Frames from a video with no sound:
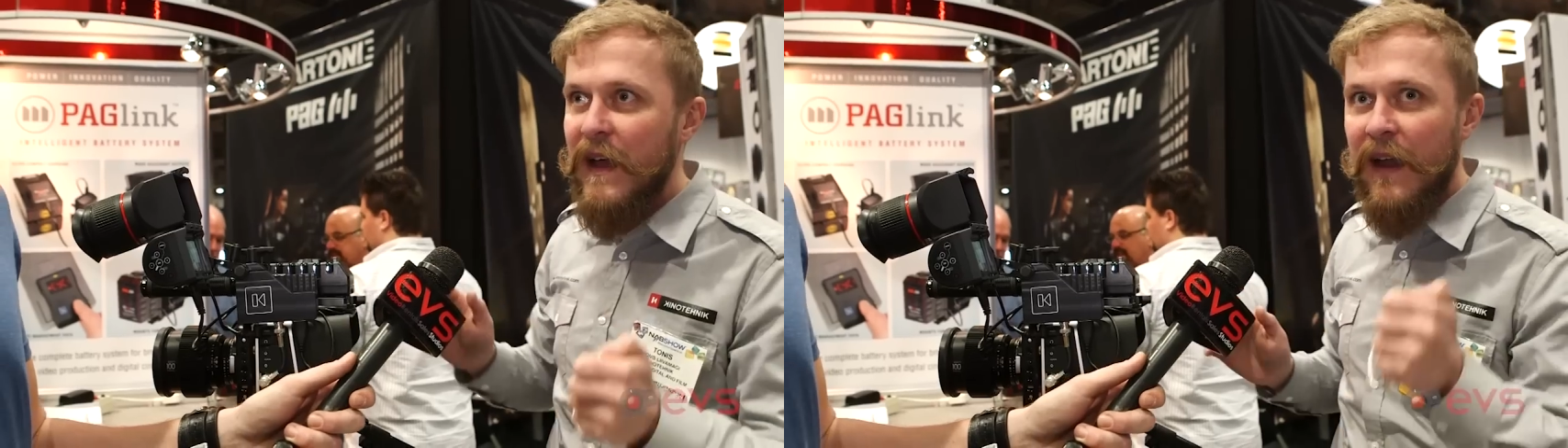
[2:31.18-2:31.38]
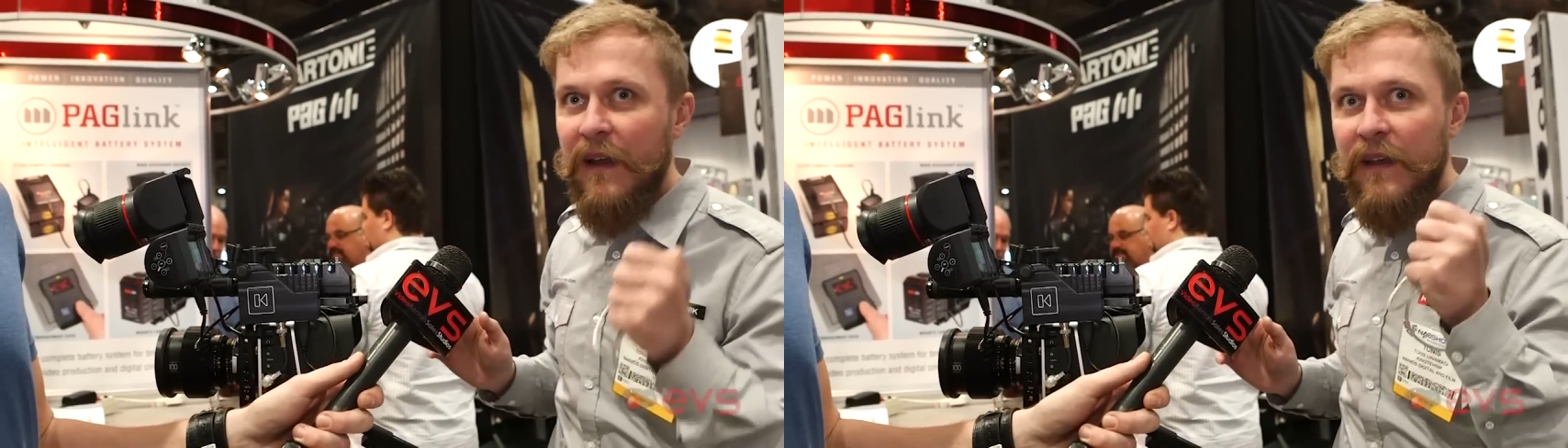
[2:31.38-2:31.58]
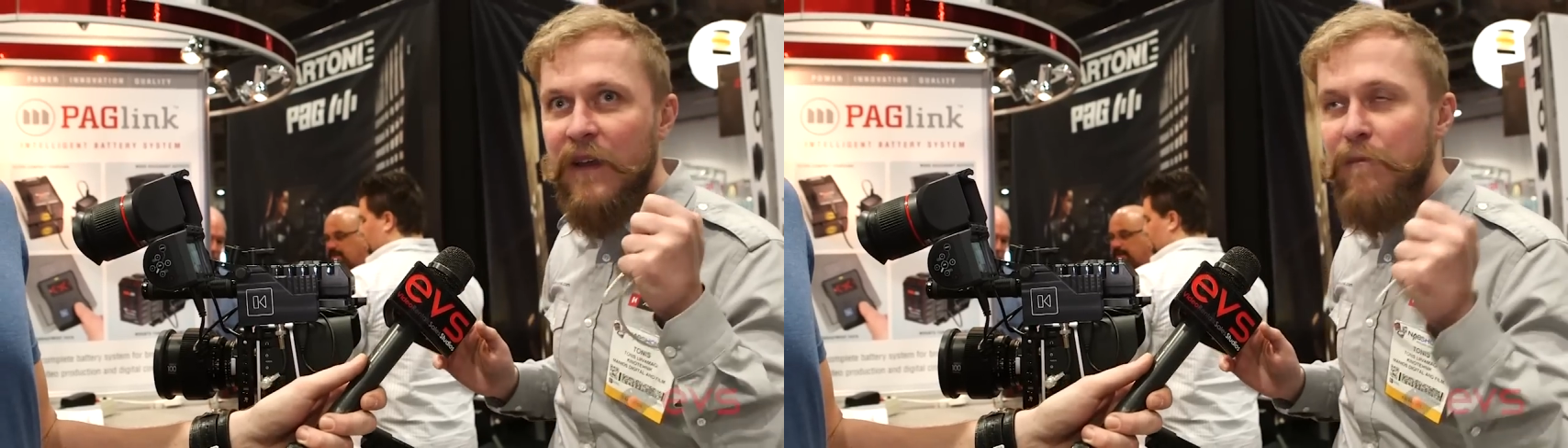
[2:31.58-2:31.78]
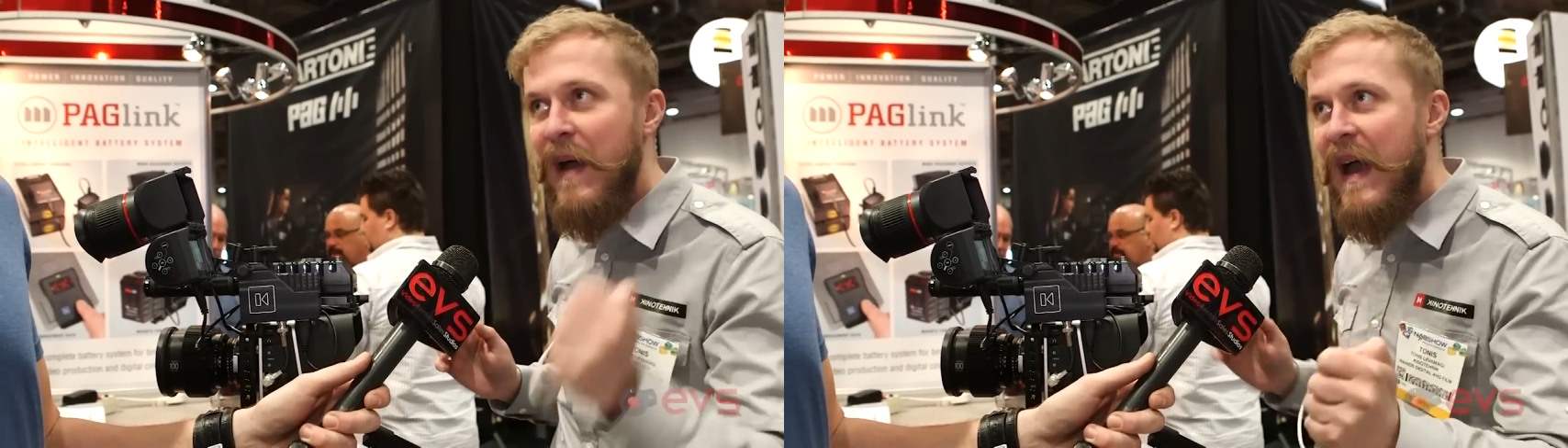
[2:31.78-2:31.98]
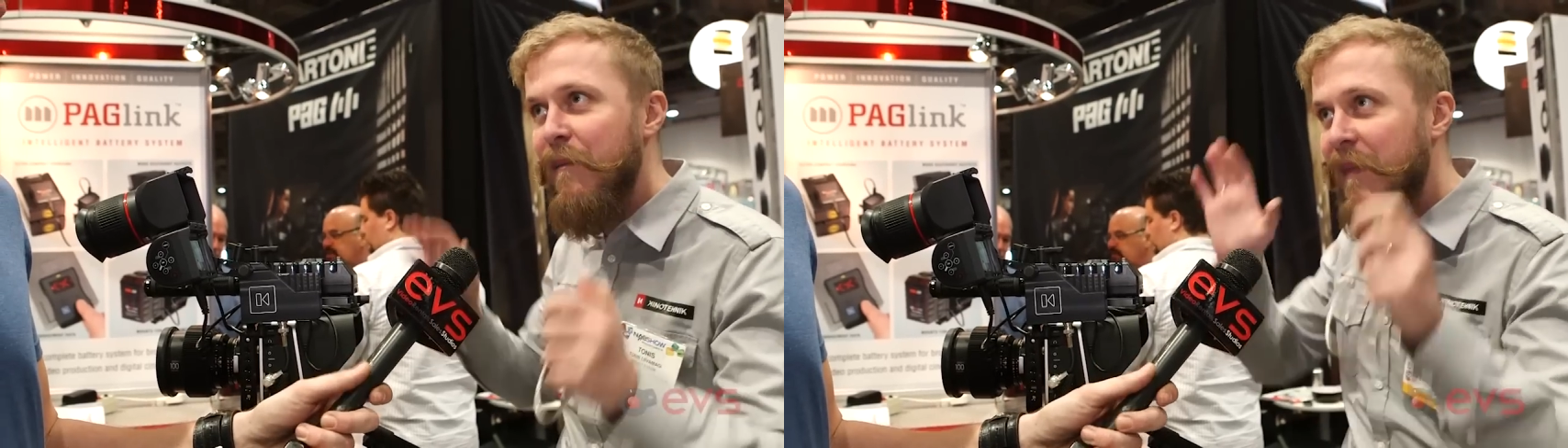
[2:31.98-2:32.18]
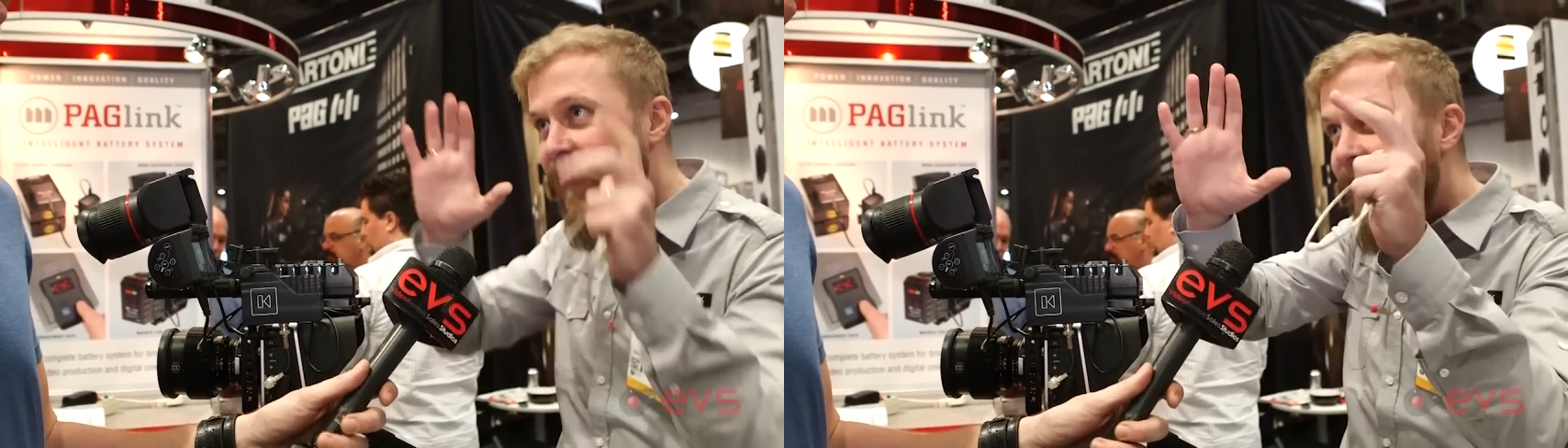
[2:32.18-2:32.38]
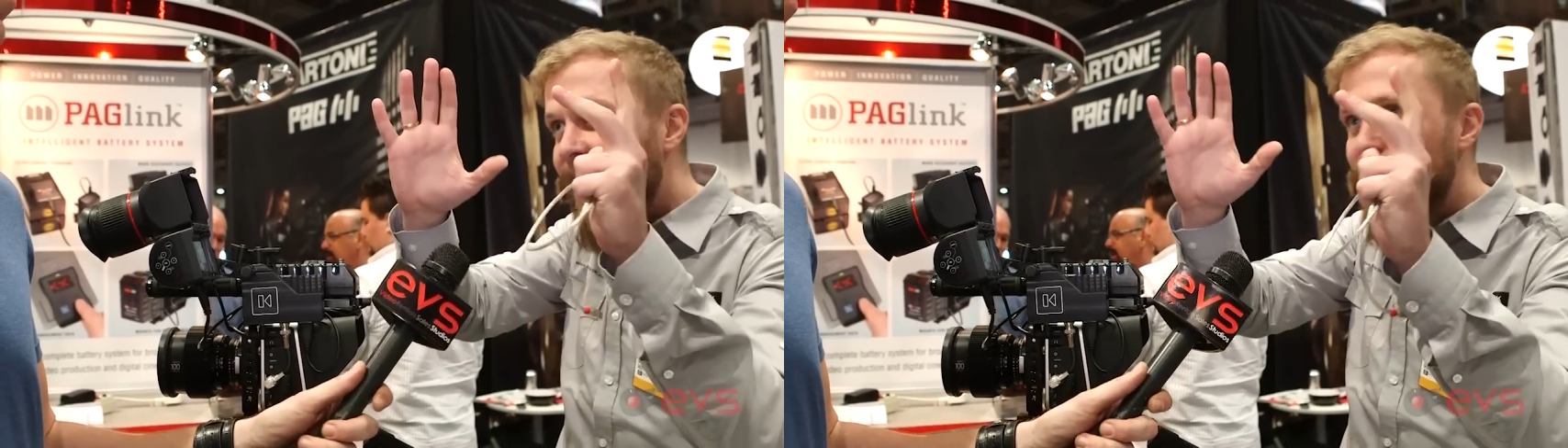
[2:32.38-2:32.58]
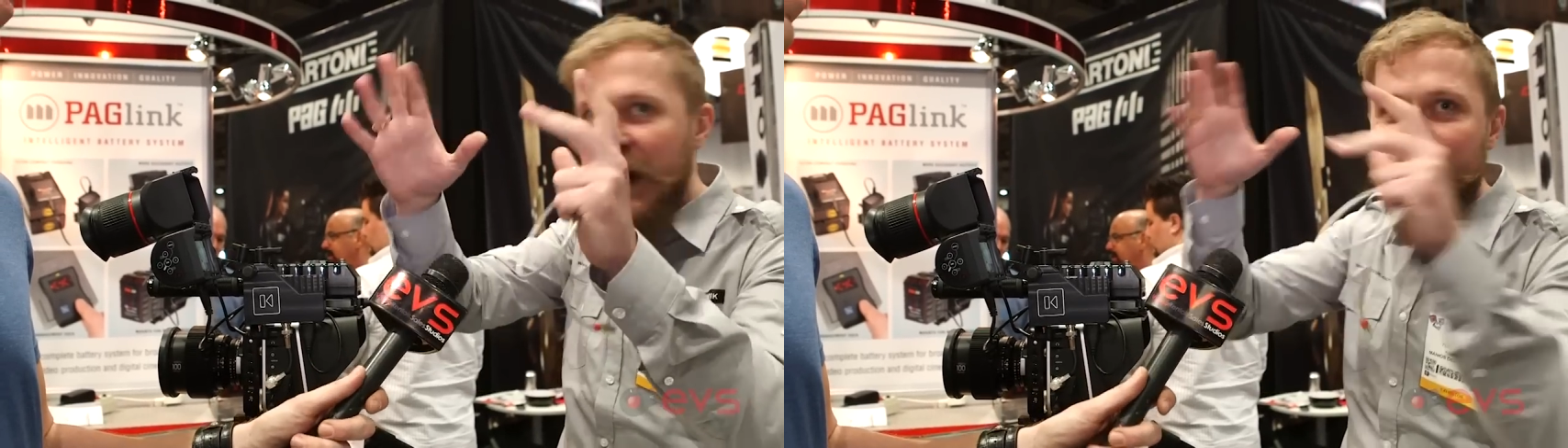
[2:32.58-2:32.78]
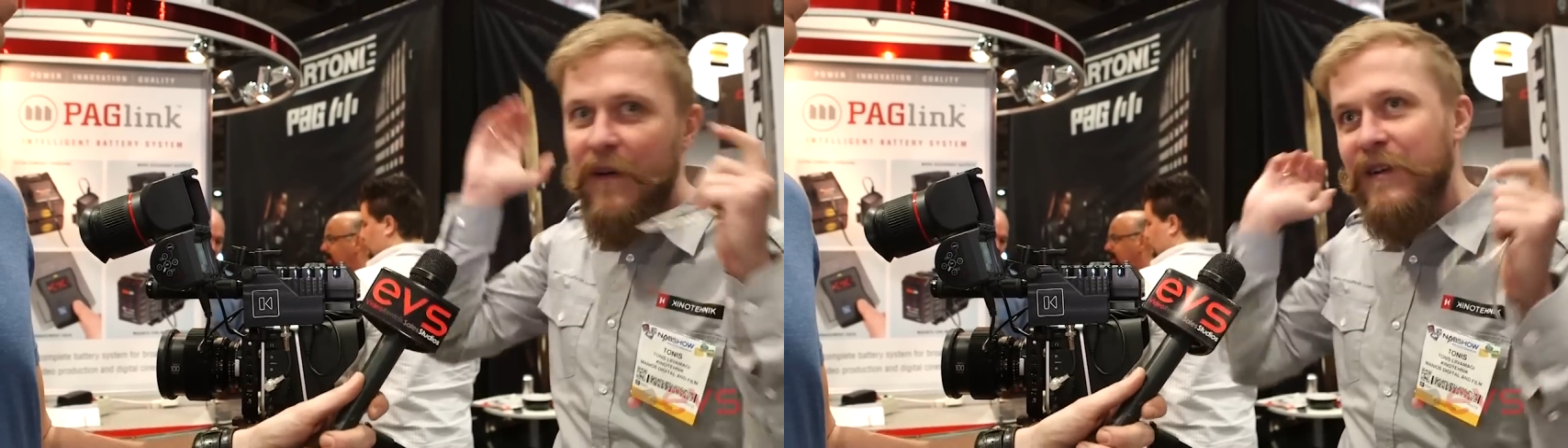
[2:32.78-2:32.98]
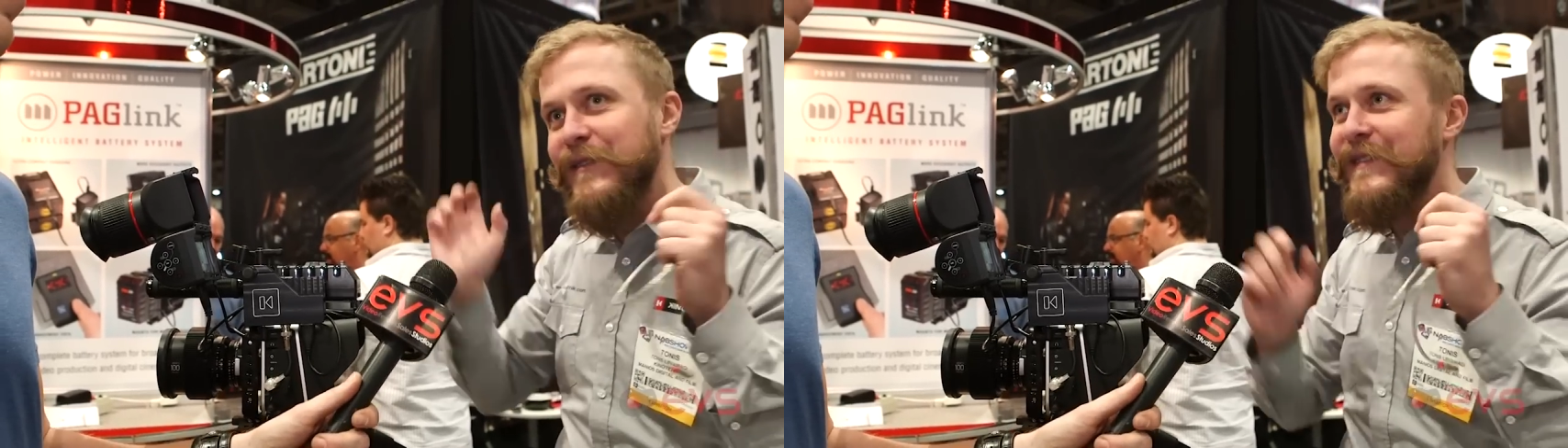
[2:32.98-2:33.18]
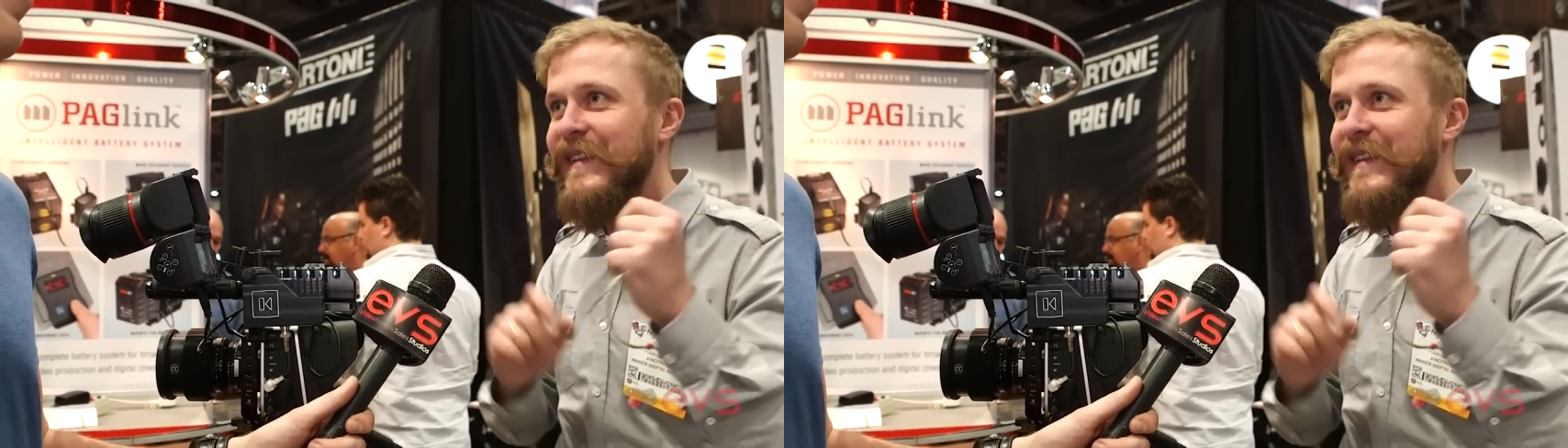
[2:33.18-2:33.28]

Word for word: and I can bam in, bam out,